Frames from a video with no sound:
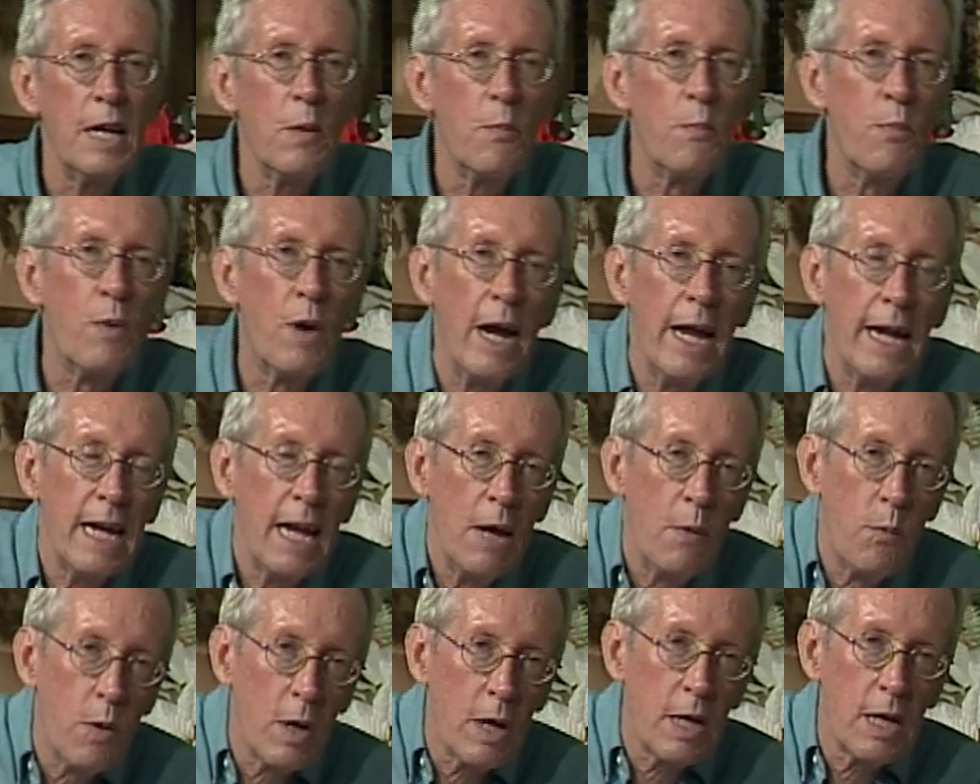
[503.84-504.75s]
a break
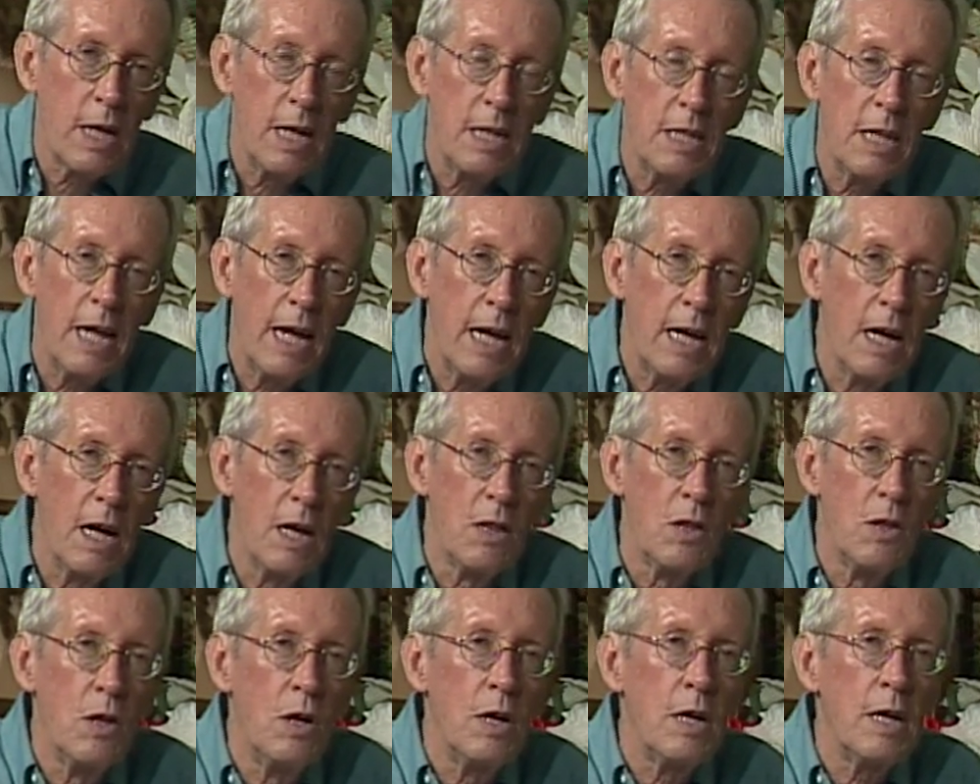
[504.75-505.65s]
and we're going to take a
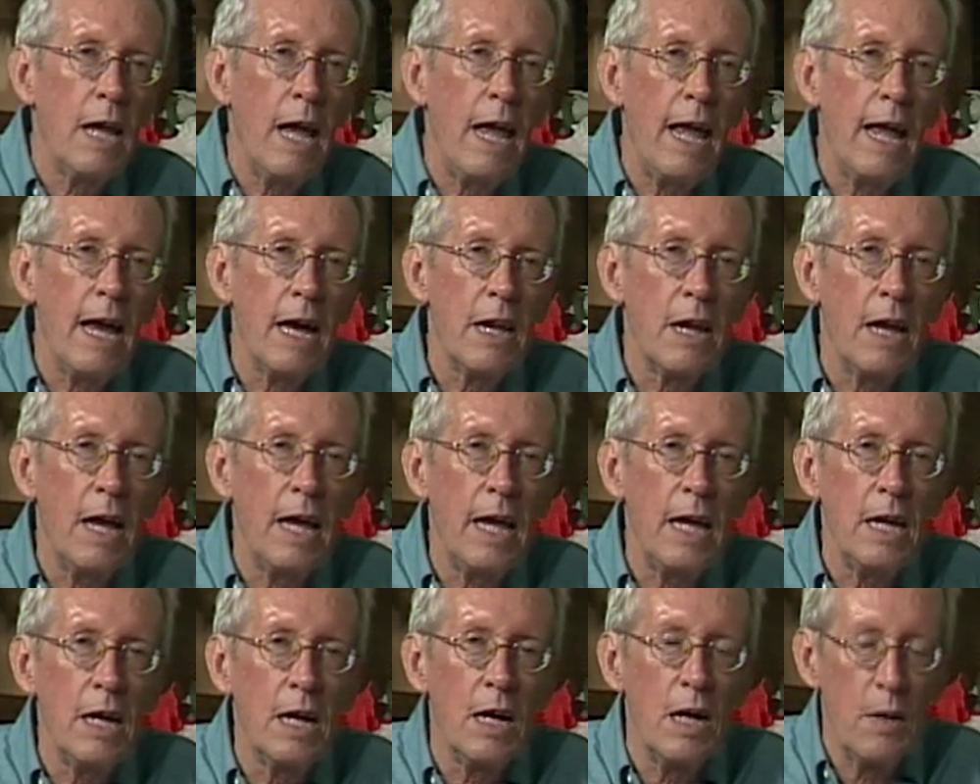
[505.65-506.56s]
look at
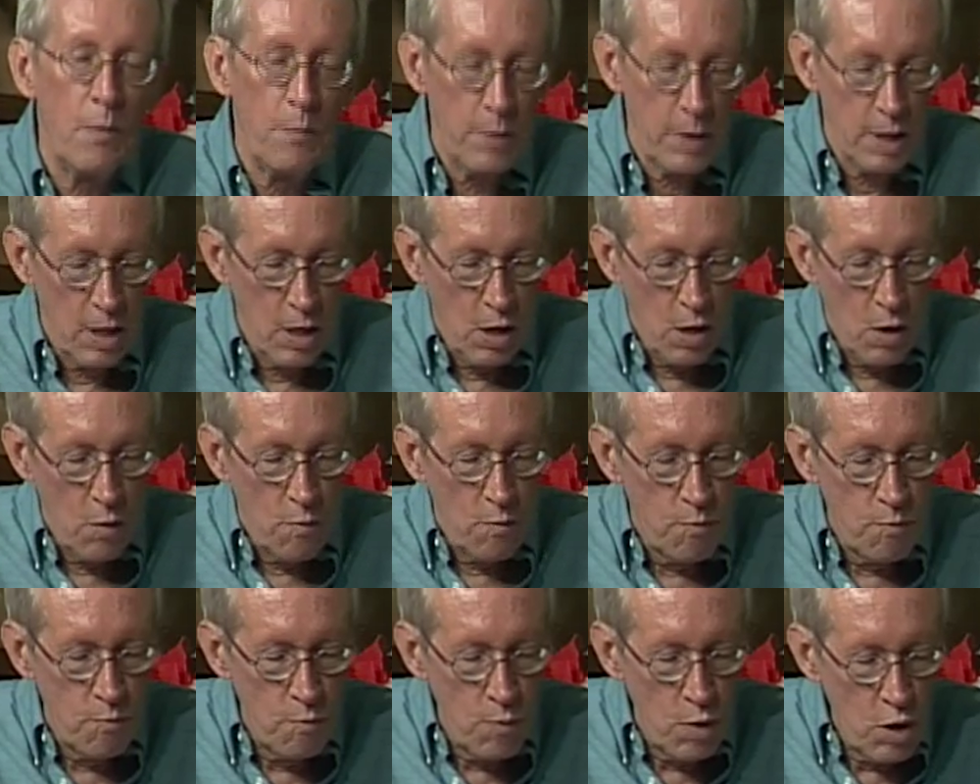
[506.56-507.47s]
a
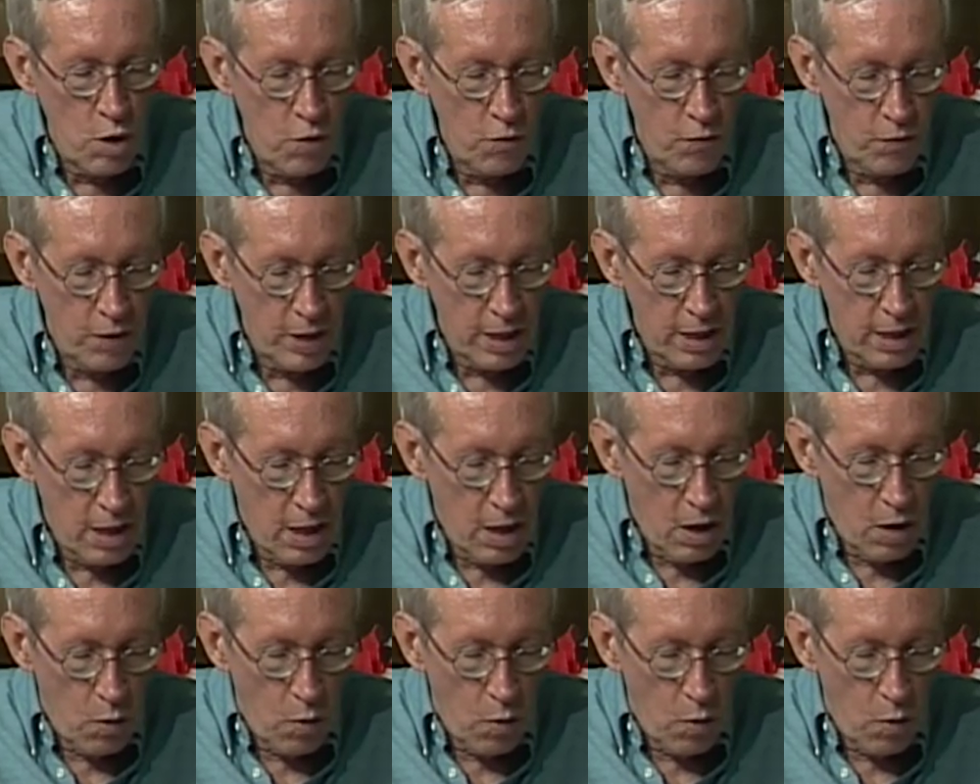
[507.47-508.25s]
movie